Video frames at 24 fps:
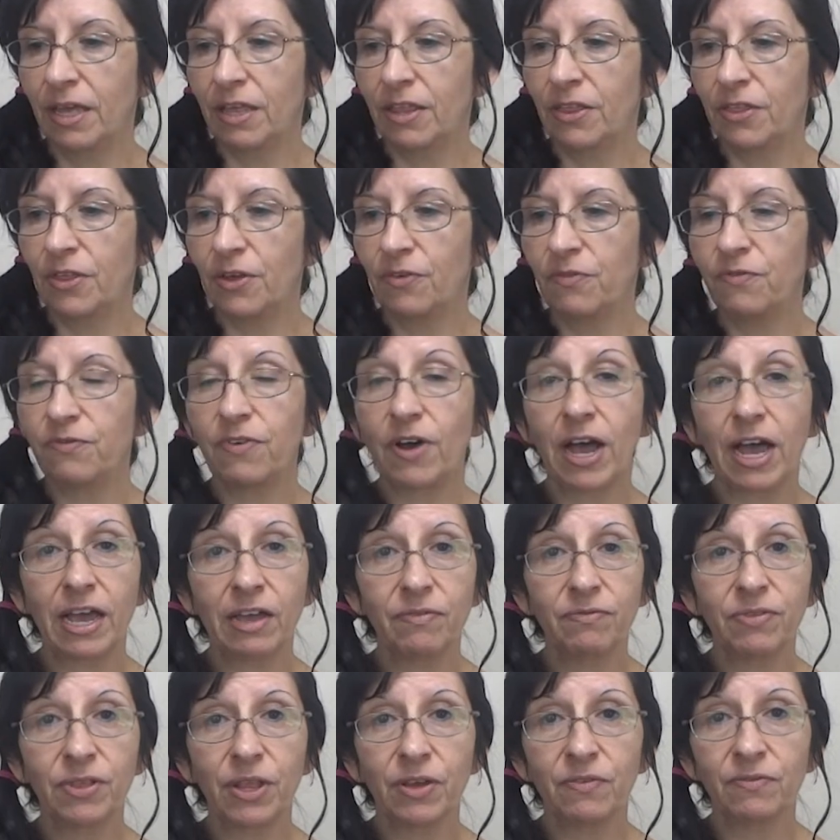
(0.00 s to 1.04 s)
The
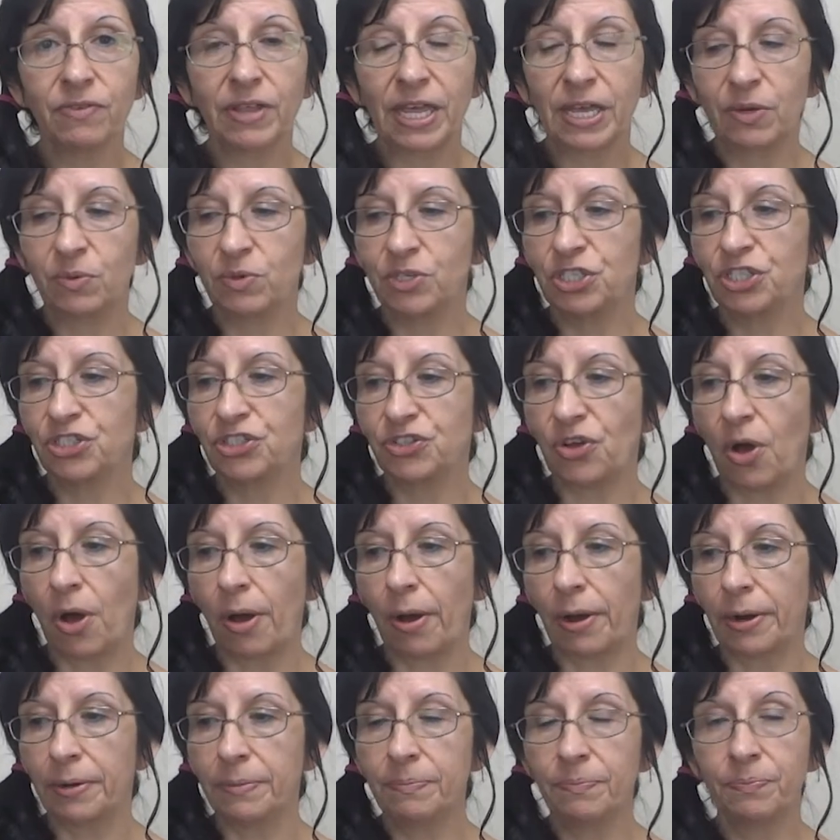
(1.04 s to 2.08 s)
5 love languages
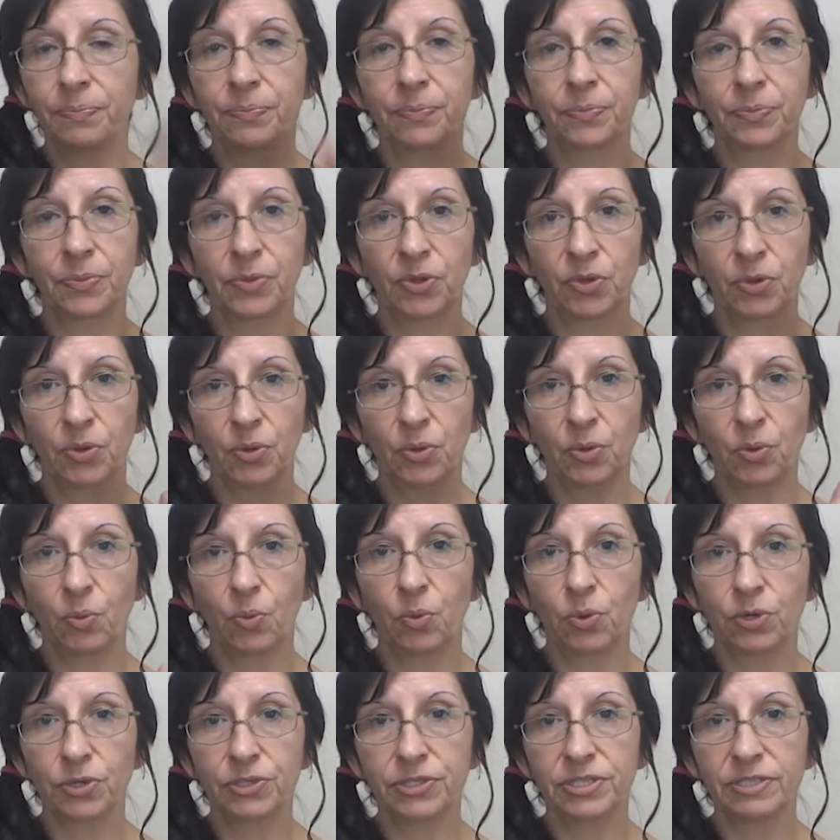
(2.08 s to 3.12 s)
are
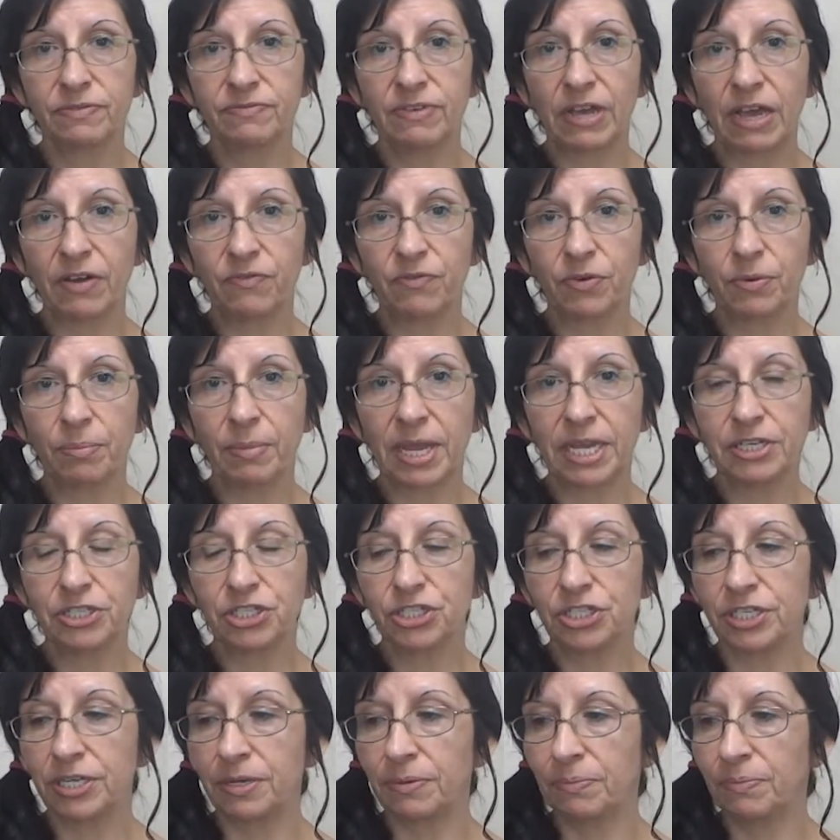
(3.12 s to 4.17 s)
words of
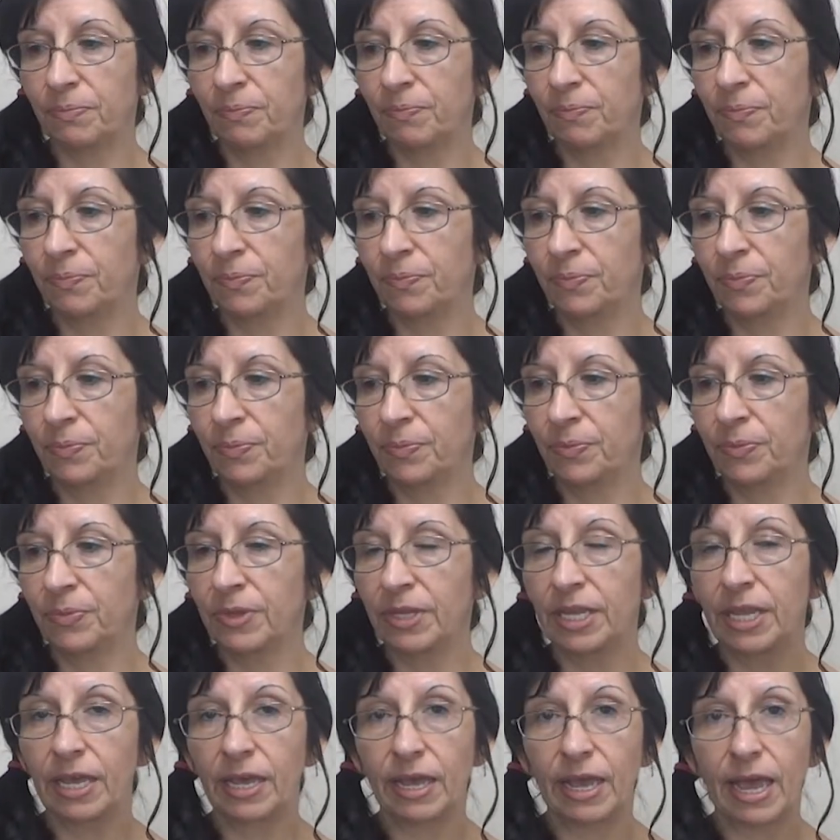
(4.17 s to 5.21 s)
affirmation,
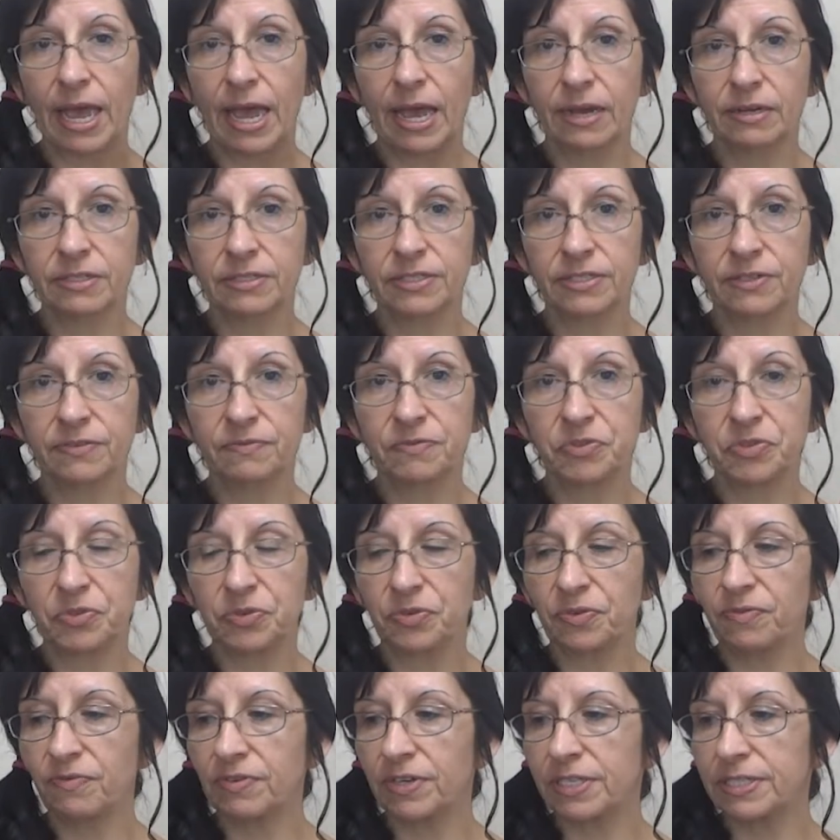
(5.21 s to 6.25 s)
acts of
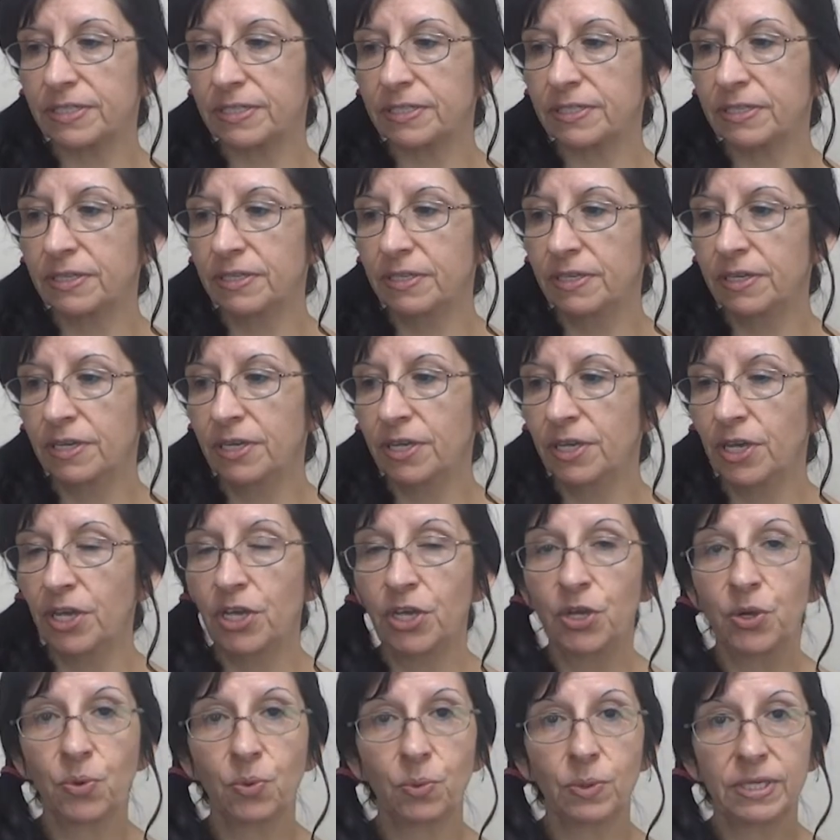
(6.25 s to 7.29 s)
service,
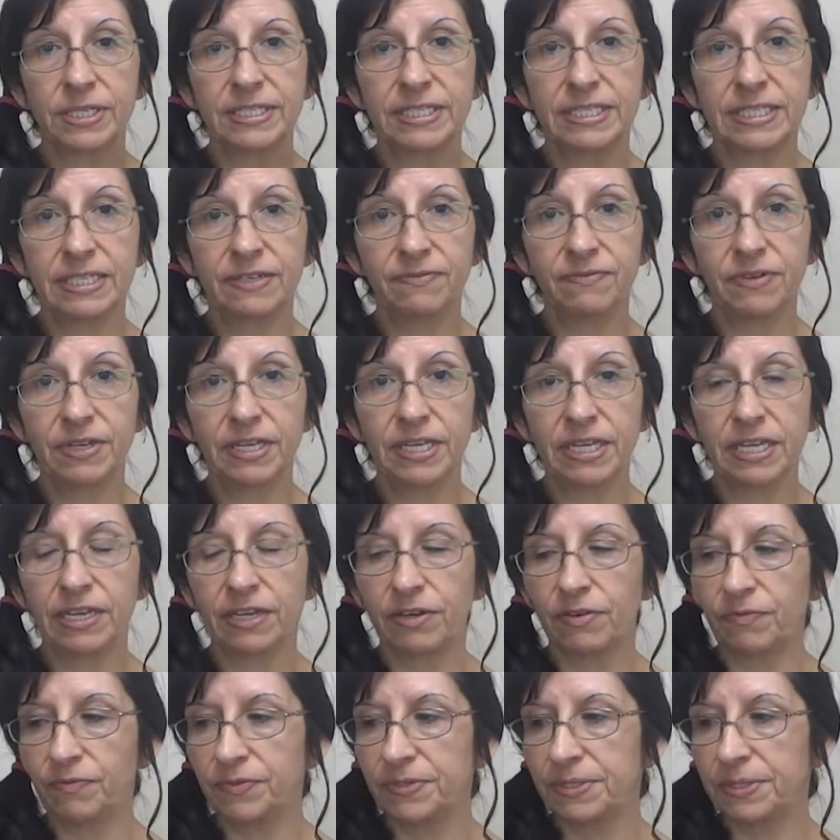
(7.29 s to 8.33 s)
receiving
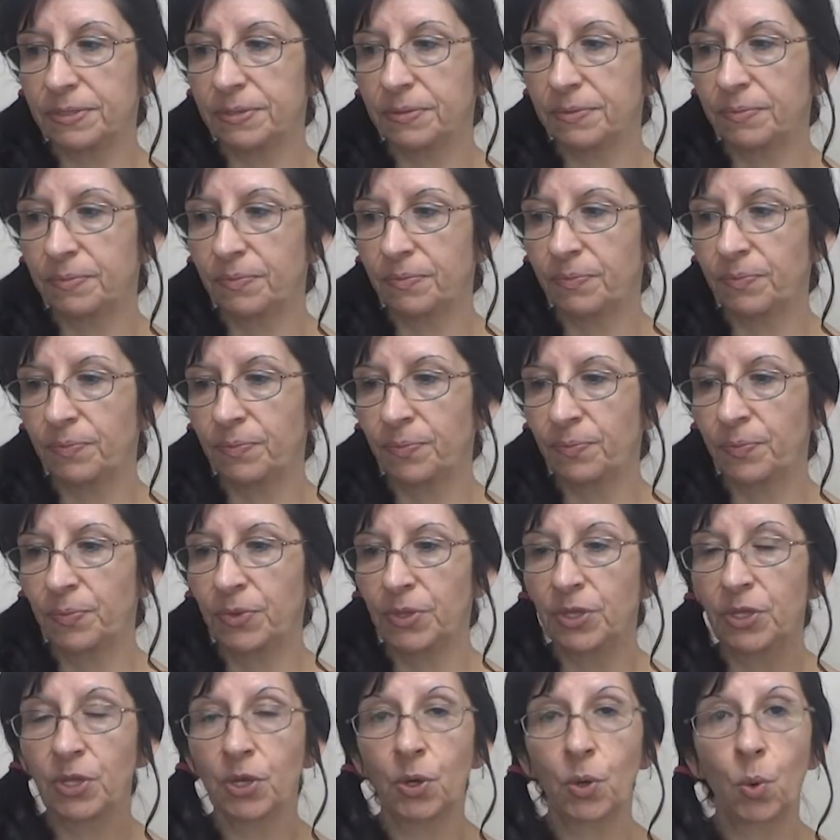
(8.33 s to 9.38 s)
gifts,
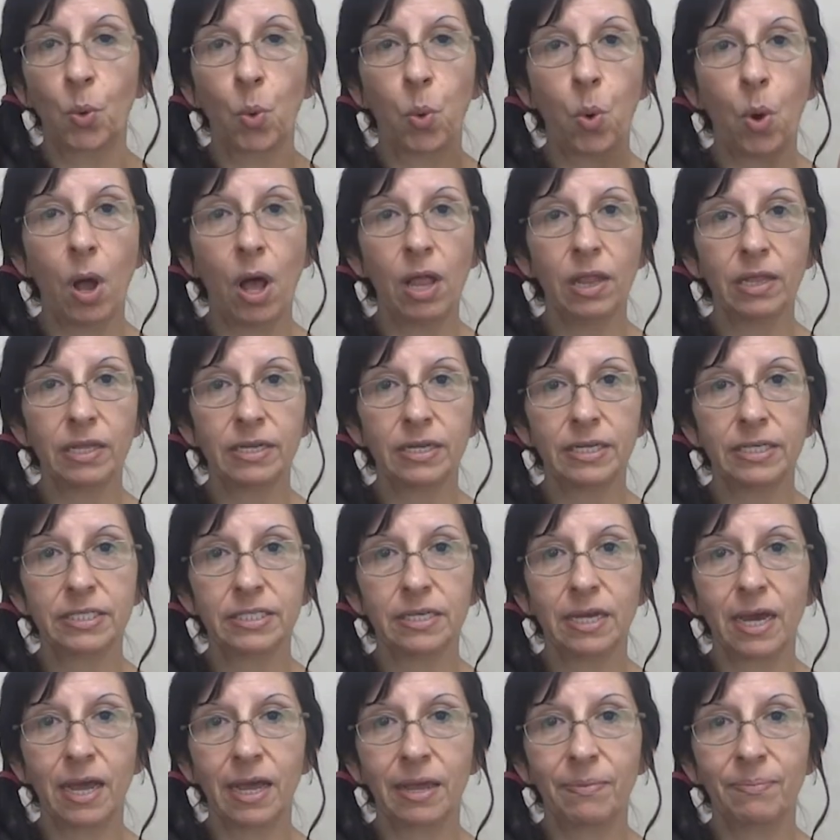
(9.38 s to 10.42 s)
quality
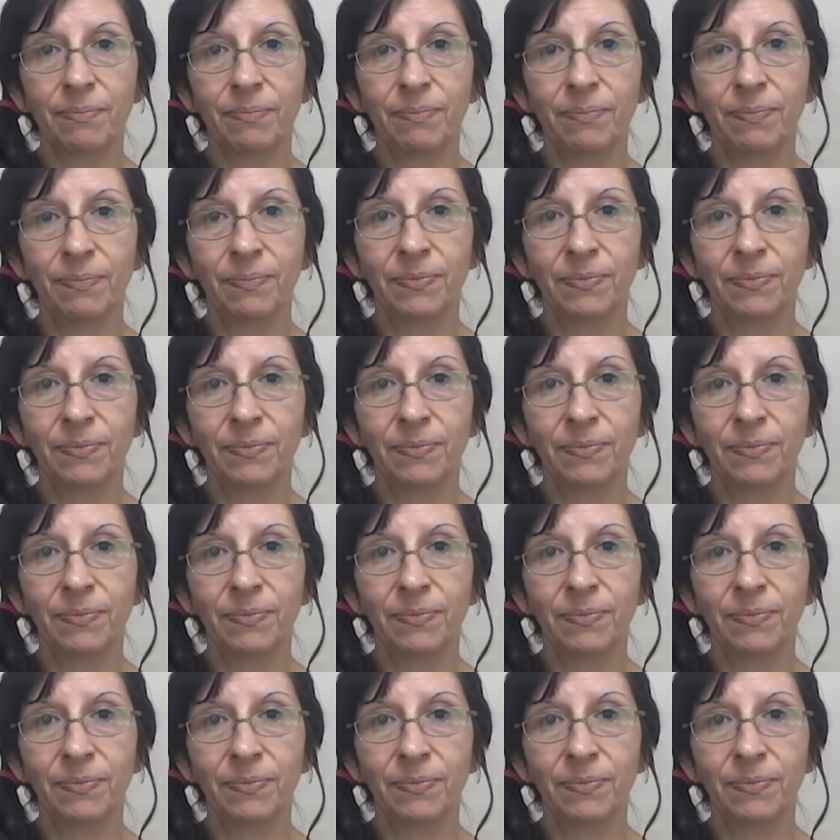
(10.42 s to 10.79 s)
time,